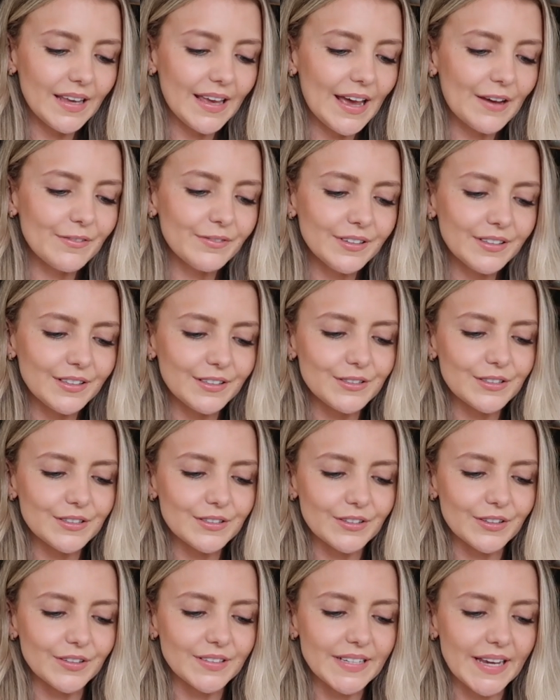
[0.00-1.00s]
Everything
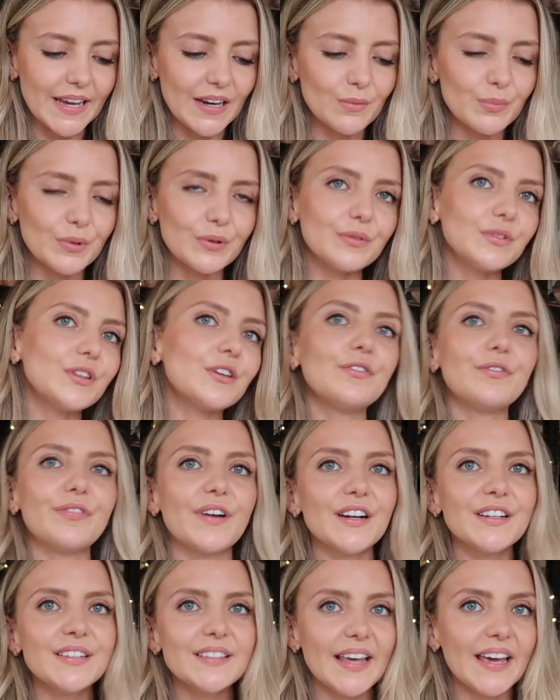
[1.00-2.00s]
just looked terrible. The
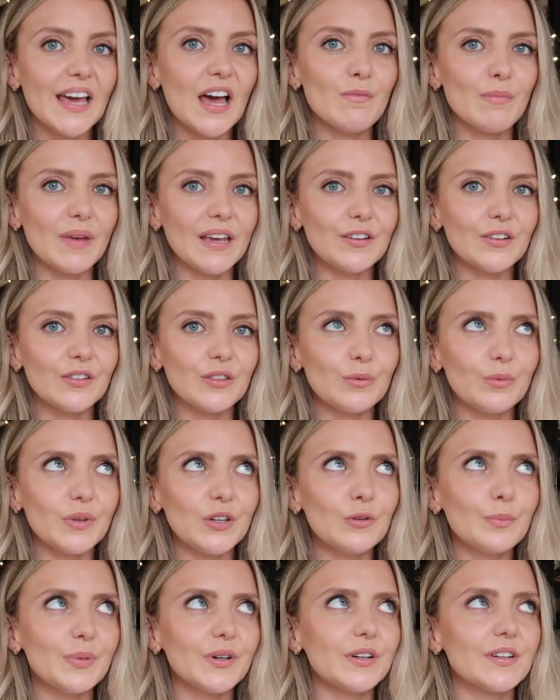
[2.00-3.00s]
first thing I made on the
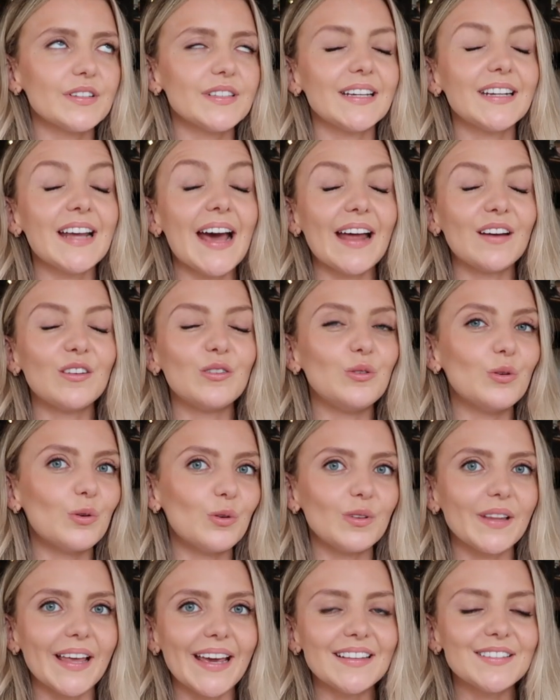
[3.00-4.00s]
wheel, because I'd had no
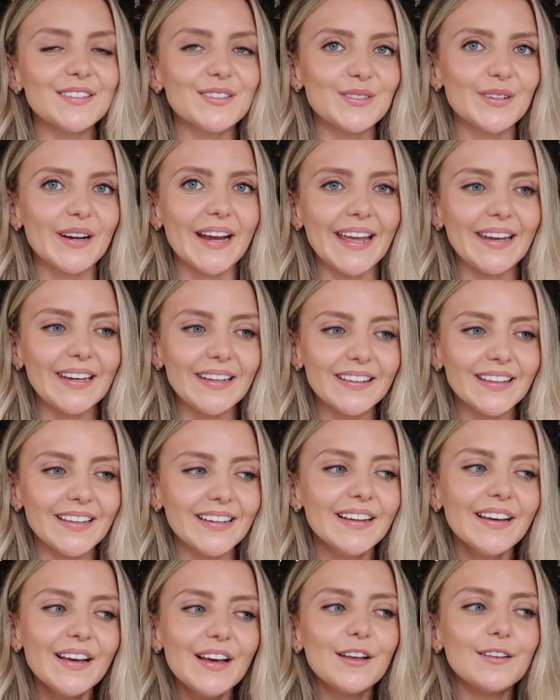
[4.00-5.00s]
lessons or
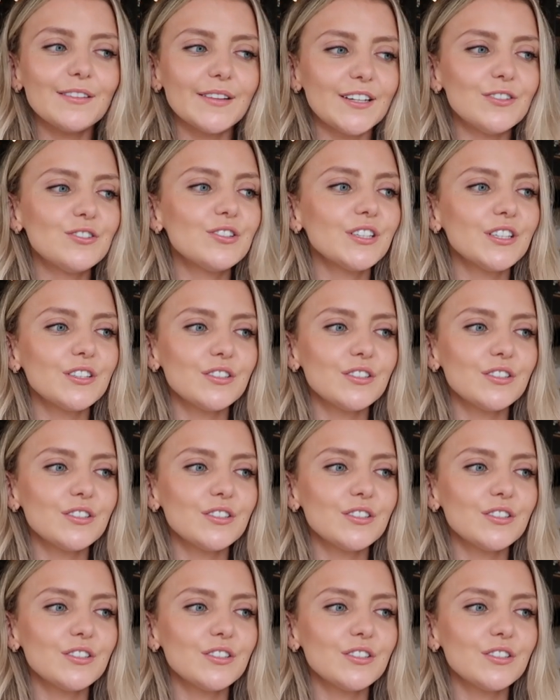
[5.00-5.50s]
anything, literally